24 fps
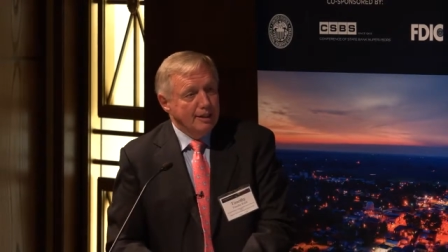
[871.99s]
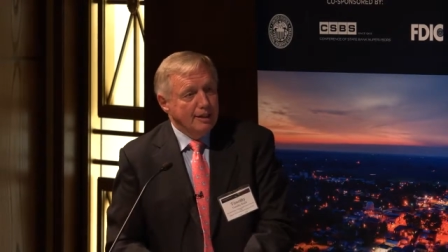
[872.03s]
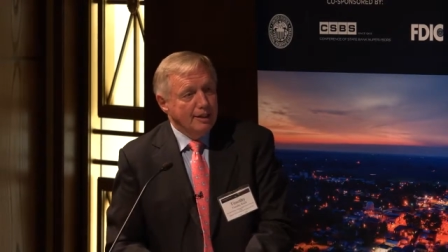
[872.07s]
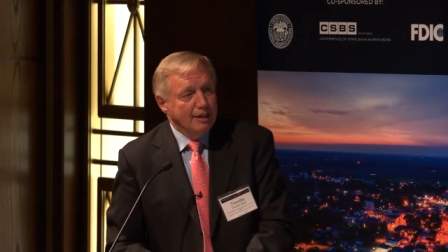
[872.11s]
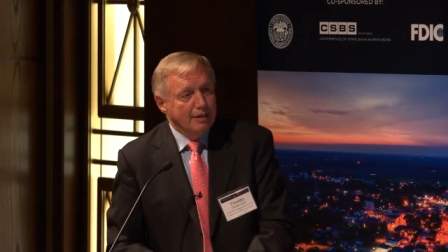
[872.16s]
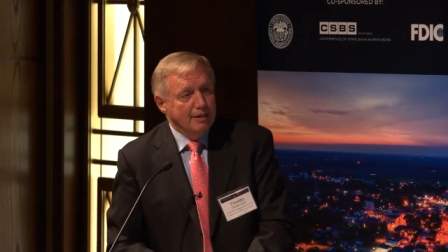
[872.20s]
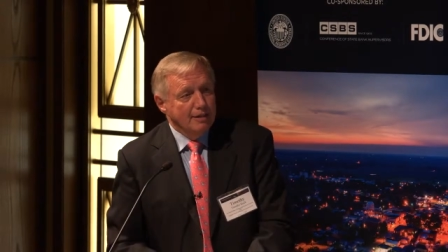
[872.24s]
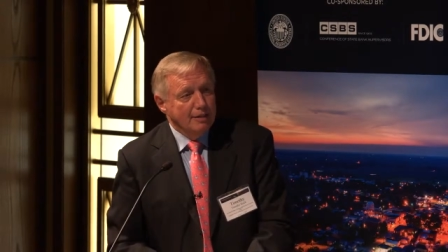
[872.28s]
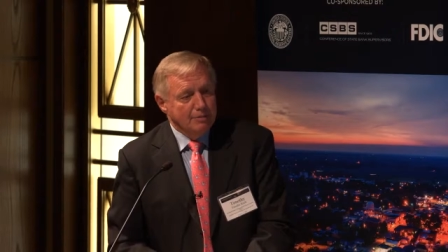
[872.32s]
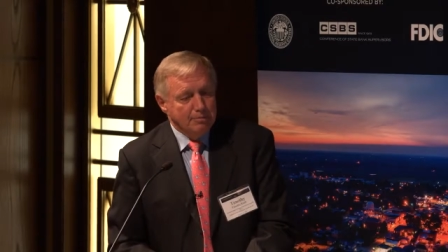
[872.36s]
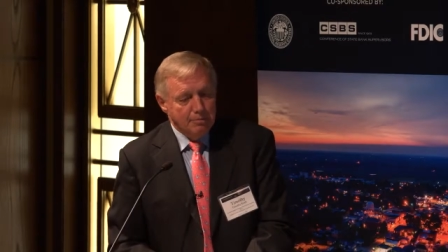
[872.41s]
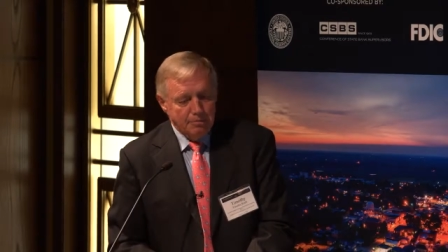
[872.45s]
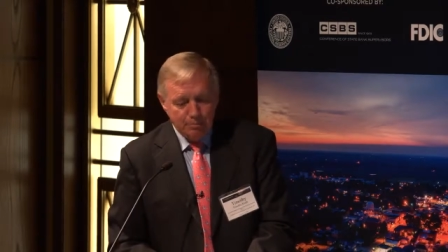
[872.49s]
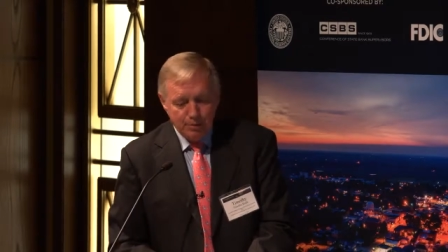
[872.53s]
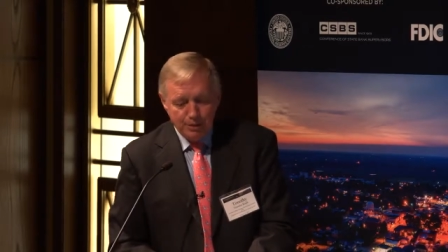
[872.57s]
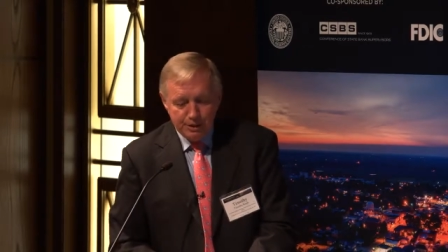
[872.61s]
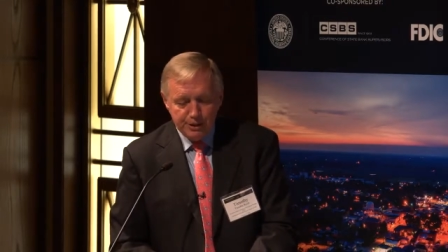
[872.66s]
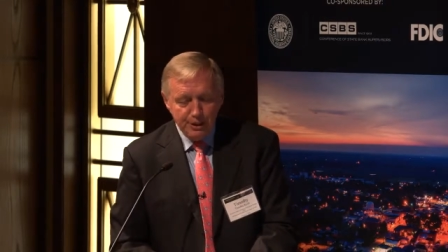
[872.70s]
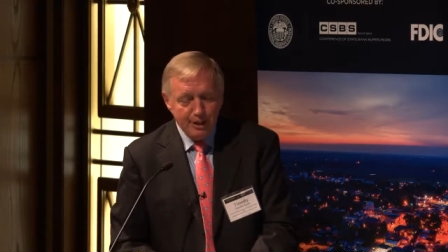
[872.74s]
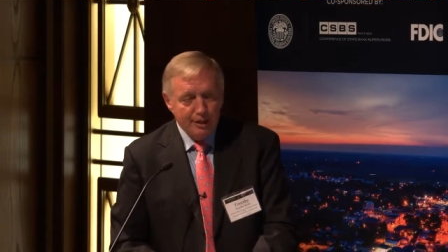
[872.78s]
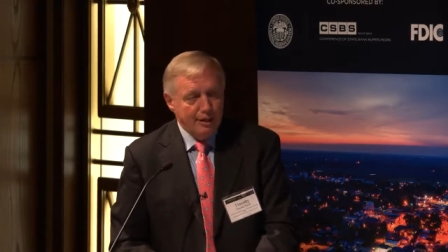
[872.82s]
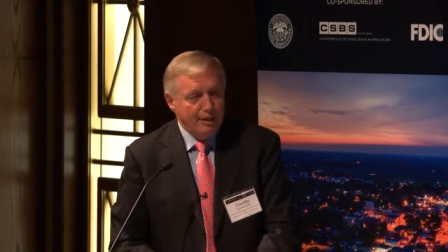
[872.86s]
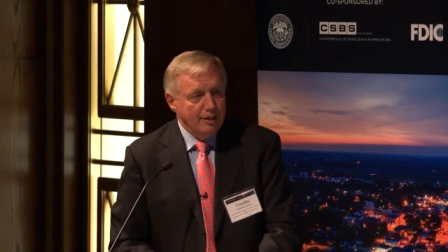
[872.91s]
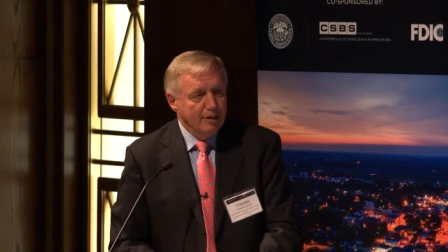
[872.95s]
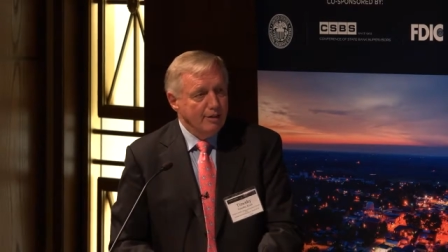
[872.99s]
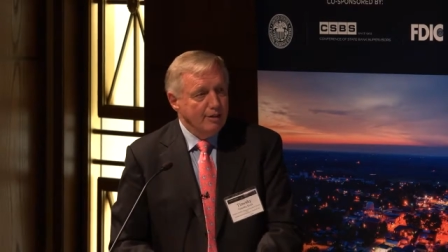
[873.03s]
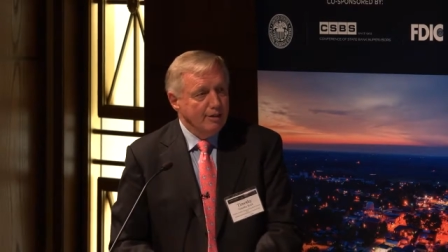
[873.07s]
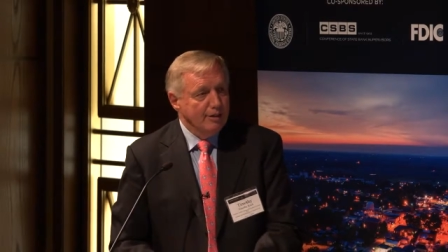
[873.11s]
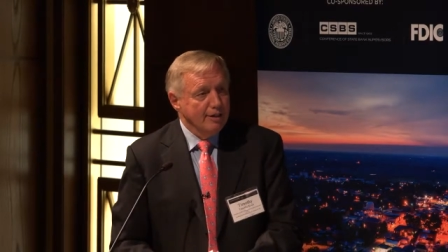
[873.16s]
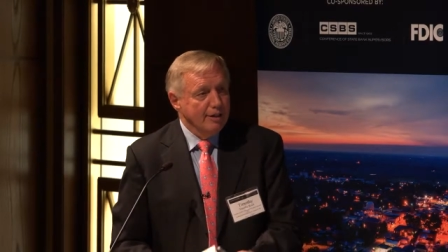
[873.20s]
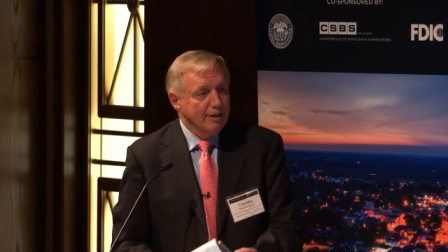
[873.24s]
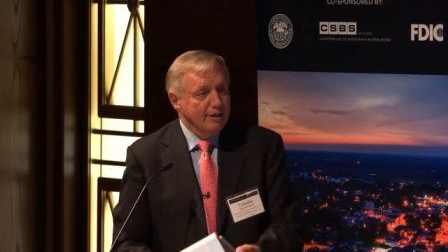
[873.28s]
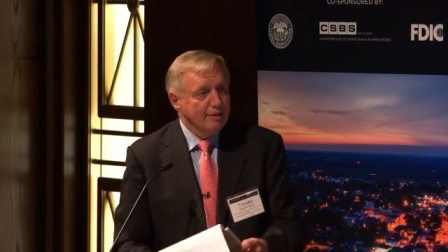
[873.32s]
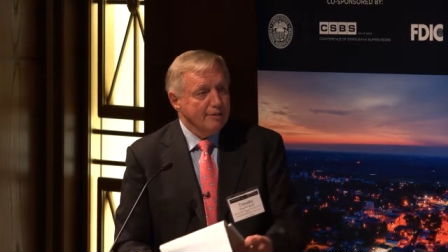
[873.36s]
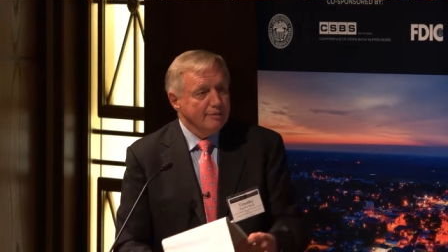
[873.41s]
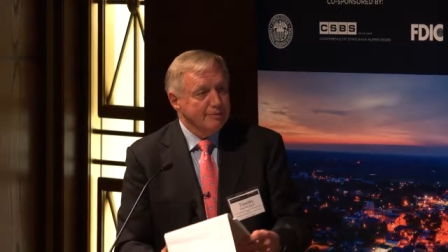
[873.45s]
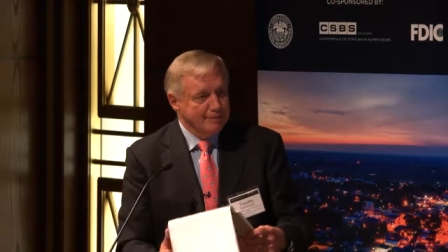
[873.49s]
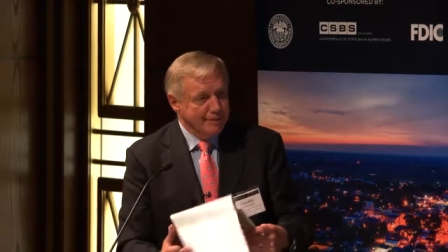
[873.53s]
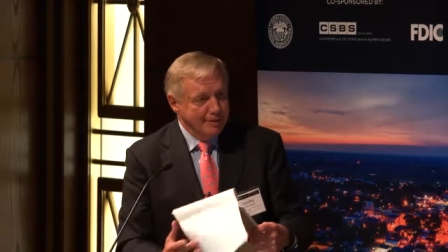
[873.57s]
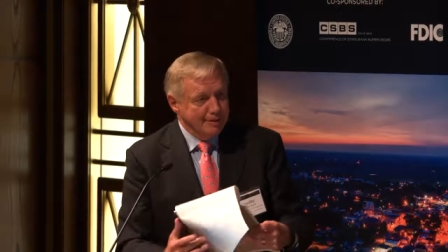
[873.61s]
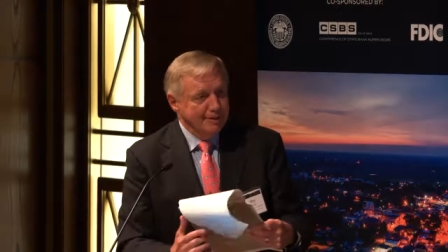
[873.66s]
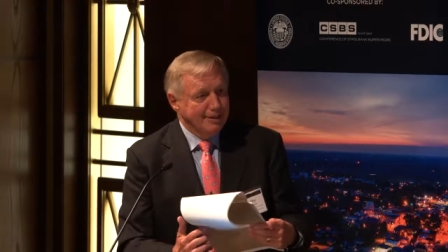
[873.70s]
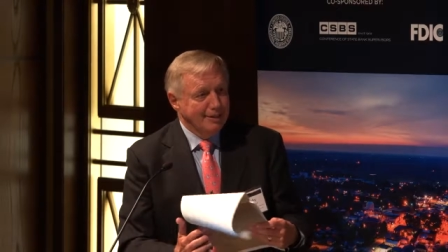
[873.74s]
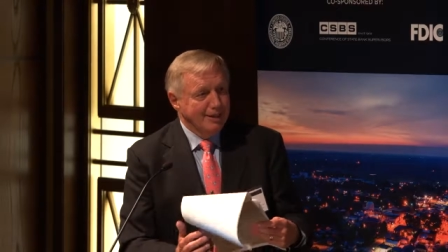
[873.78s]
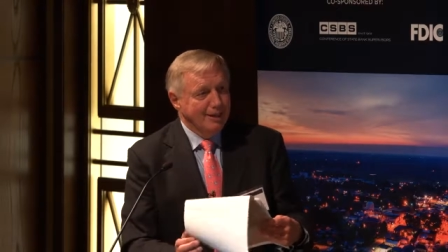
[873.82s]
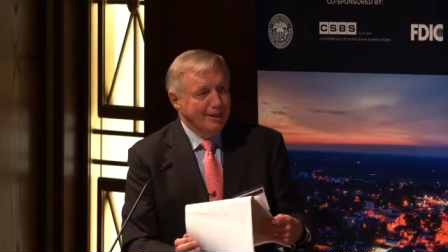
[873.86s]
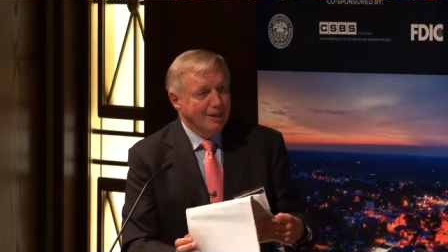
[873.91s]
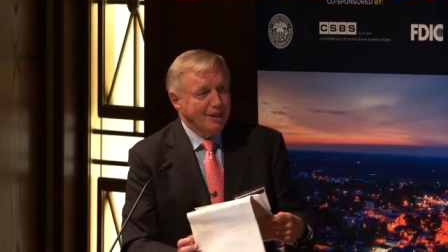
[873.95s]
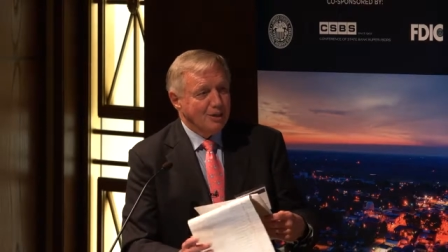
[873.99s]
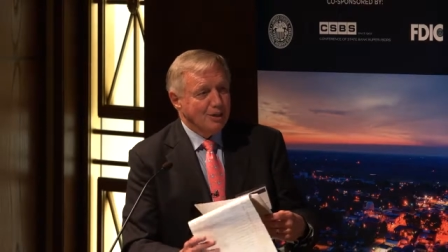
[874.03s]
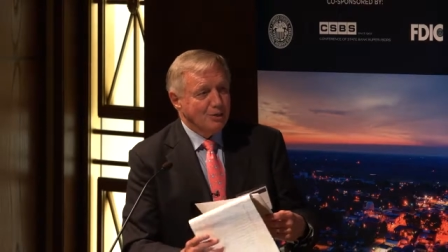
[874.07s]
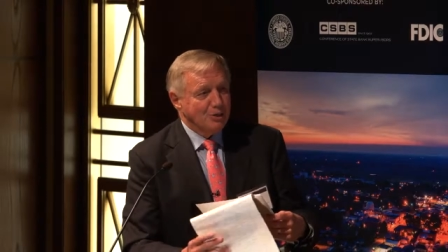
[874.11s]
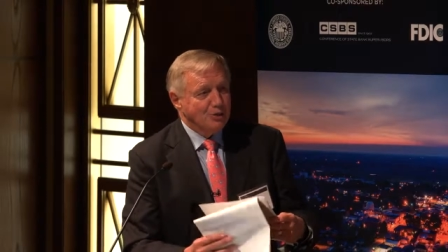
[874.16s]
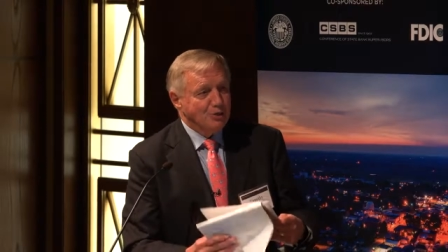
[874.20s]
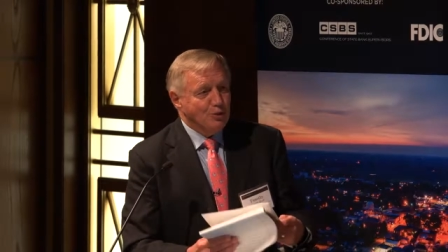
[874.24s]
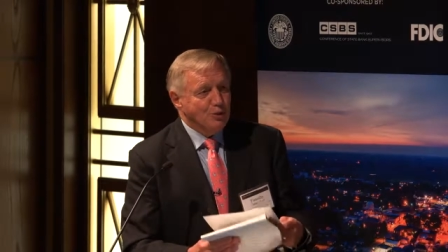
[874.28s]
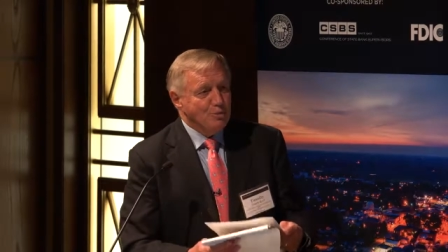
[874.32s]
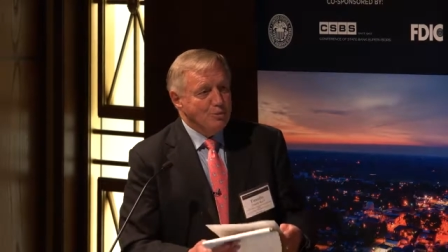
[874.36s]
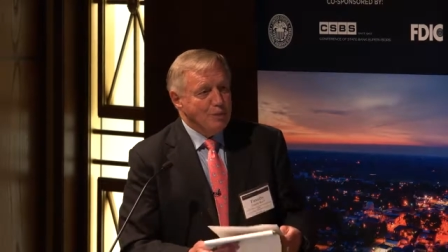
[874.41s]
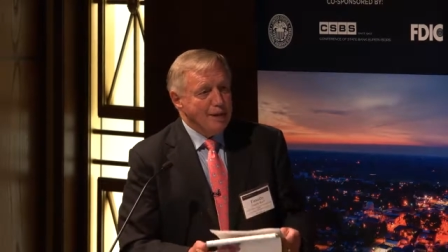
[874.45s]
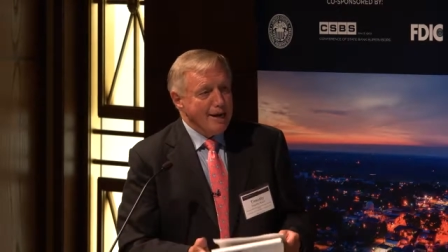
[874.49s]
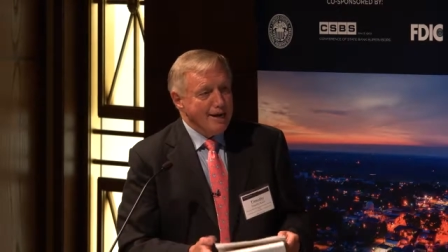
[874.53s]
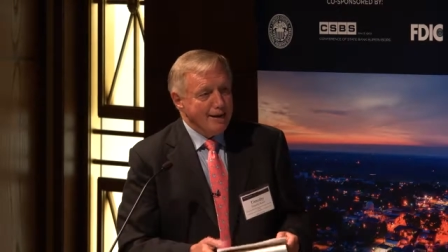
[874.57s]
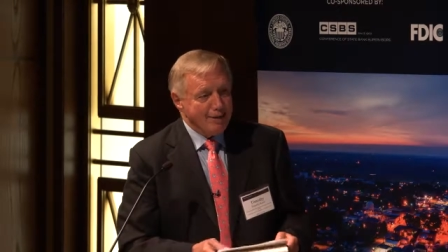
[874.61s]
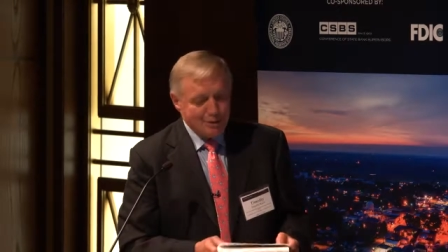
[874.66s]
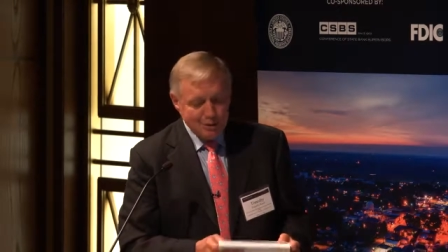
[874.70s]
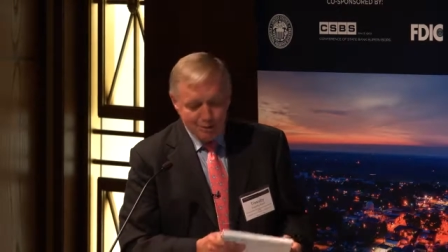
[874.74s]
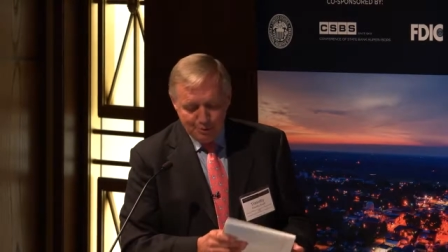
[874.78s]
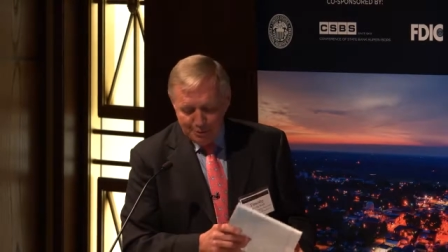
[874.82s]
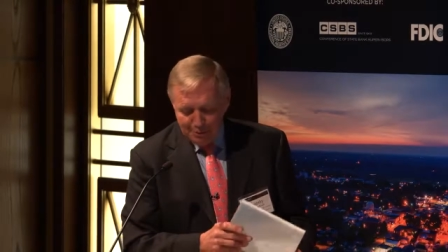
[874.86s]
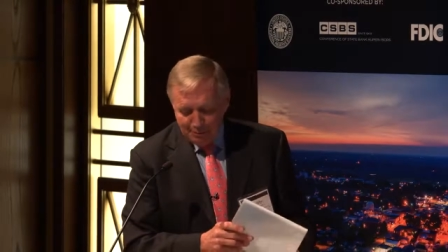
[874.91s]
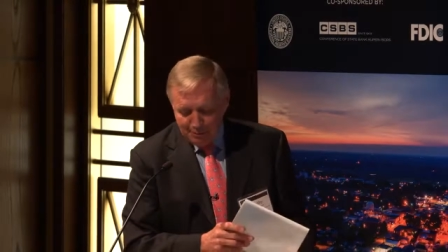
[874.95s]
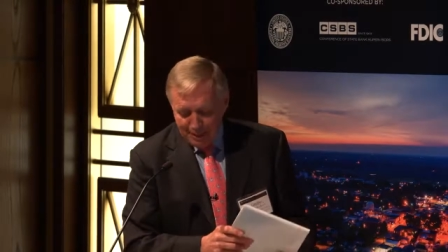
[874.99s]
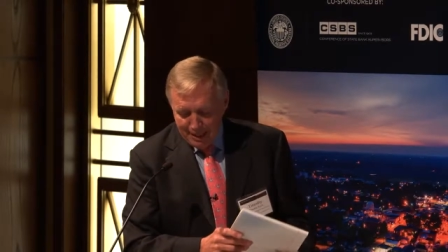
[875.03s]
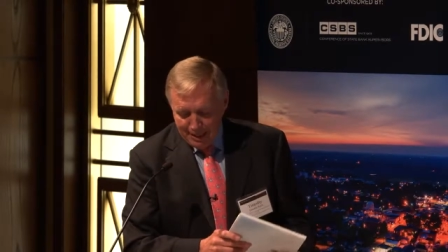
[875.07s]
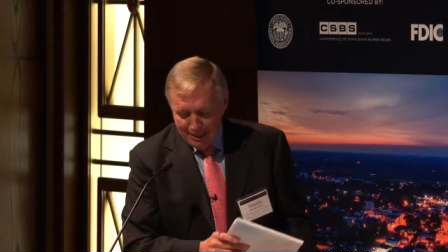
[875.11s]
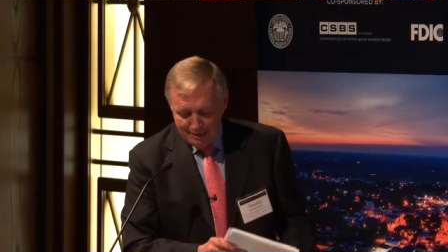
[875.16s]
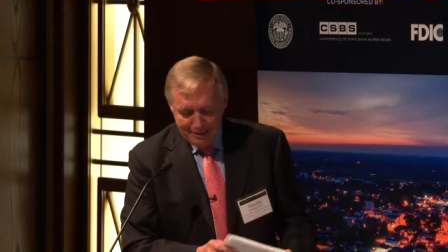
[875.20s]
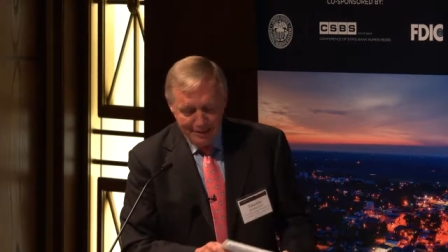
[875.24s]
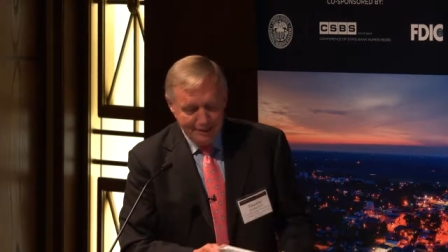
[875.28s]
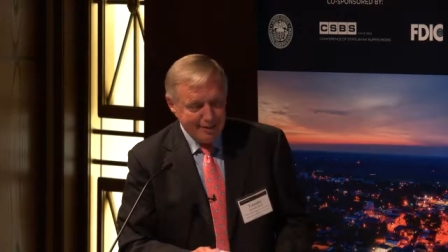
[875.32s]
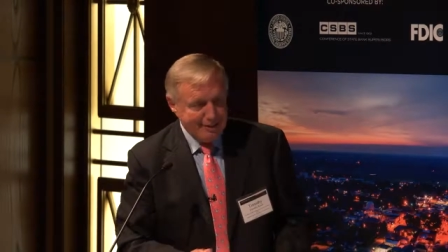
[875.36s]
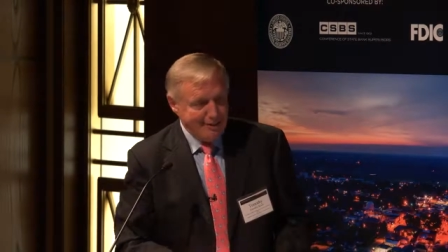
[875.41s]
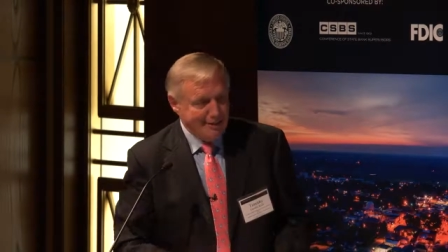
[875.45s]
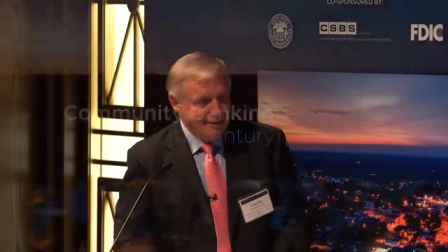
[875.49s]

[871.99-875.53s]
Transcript: and appreciate hearing a true banker's response to